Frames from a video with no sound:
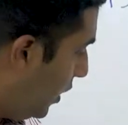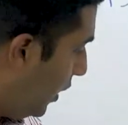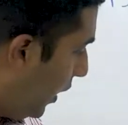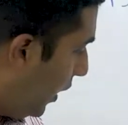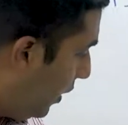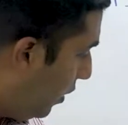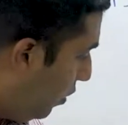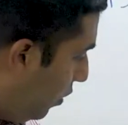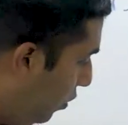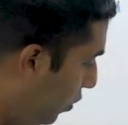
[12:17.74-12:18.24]

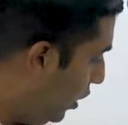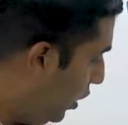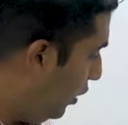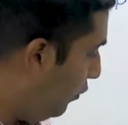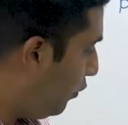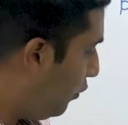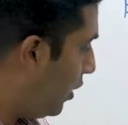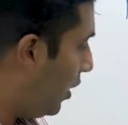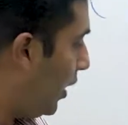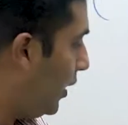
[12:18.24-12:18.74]
and only
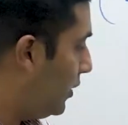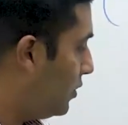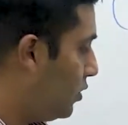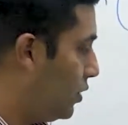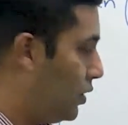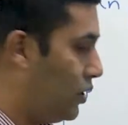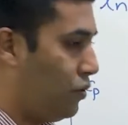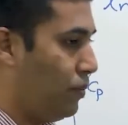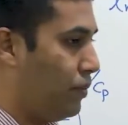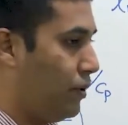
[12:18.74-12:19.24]
for an
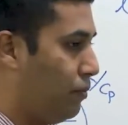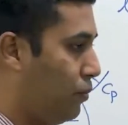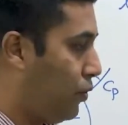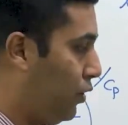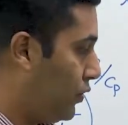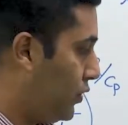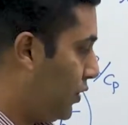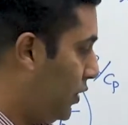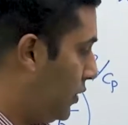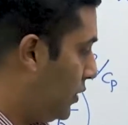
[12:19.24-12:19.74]
isentropic
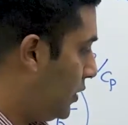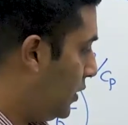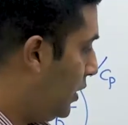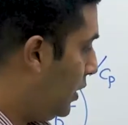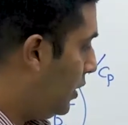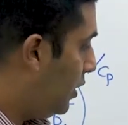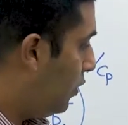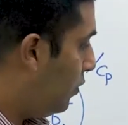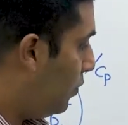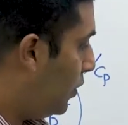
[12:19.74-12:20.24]
process
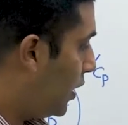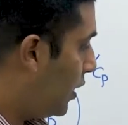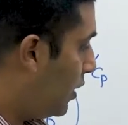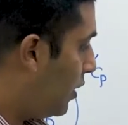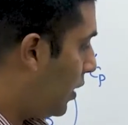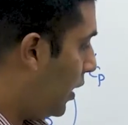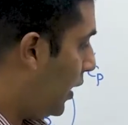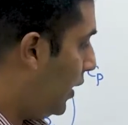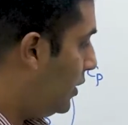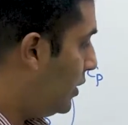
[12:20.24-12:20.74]
we can
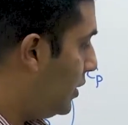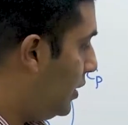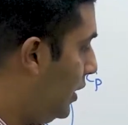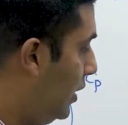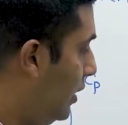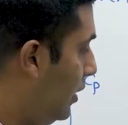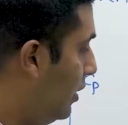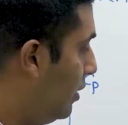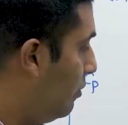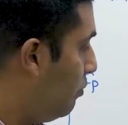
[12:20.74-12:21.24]
write
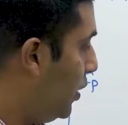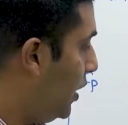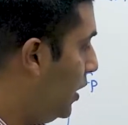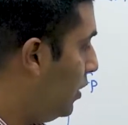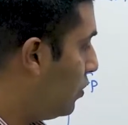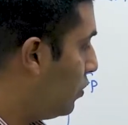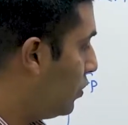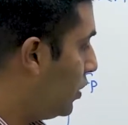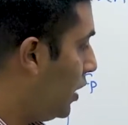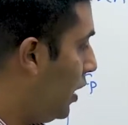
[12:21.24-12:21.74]
T p
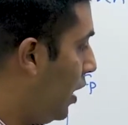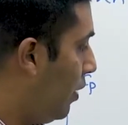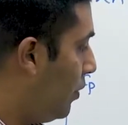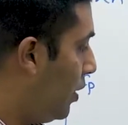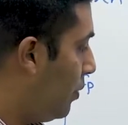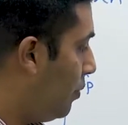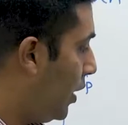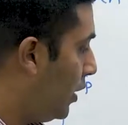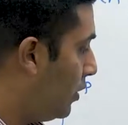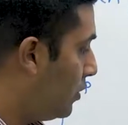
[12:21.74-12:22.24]
to the gamma
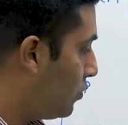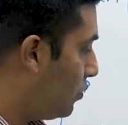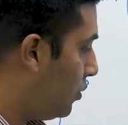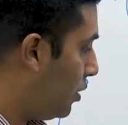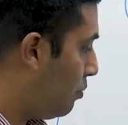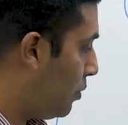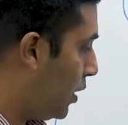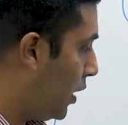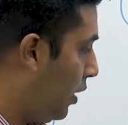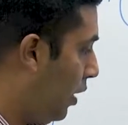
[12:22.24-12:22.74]
minus
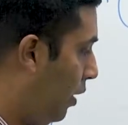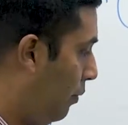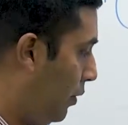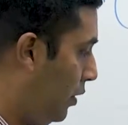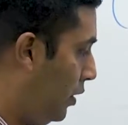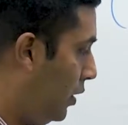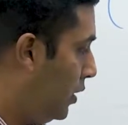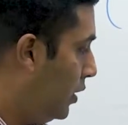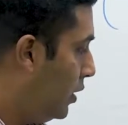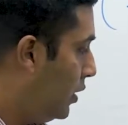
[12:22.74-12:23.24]
1 by
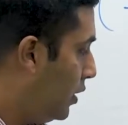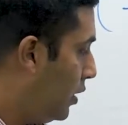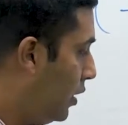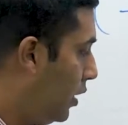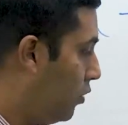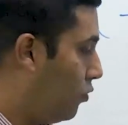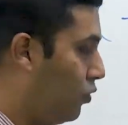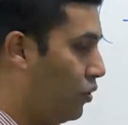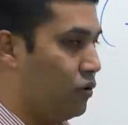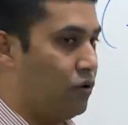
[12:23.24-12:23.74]
gamma
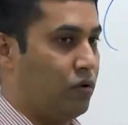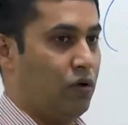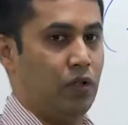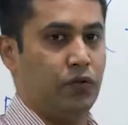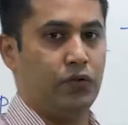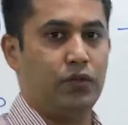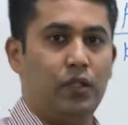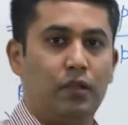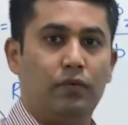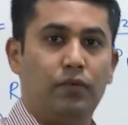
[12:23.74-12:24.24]
equal to
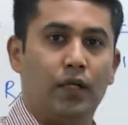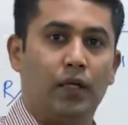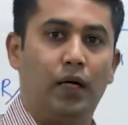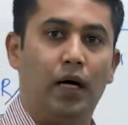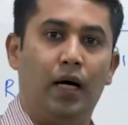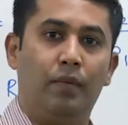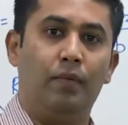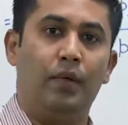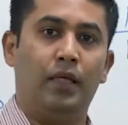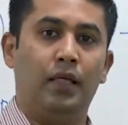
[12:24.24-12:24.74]
constant where
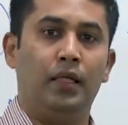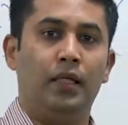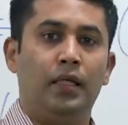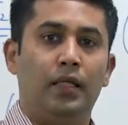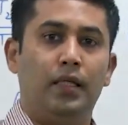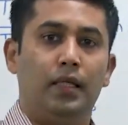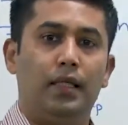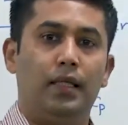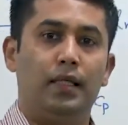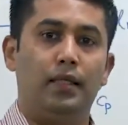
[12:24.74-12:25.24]
gamma
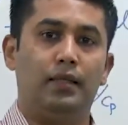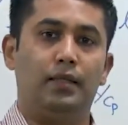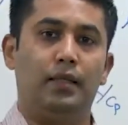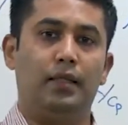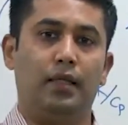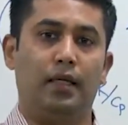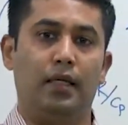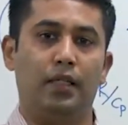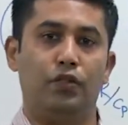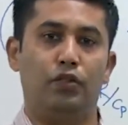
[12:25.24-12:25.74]
is the
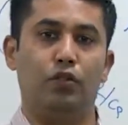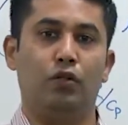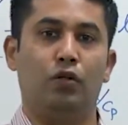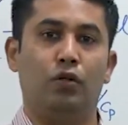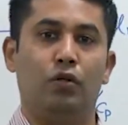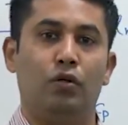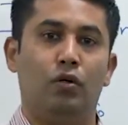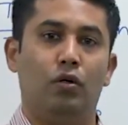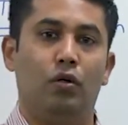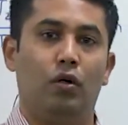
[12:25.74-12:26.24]
ratio
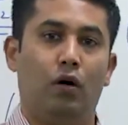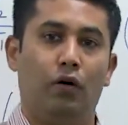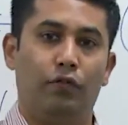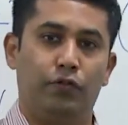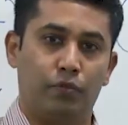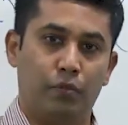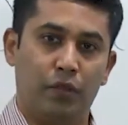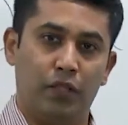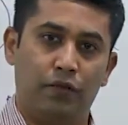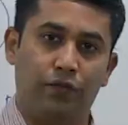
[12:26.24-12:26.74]
of
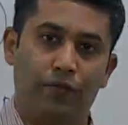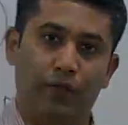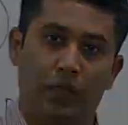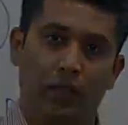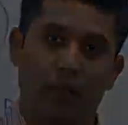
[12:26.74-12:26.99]
specific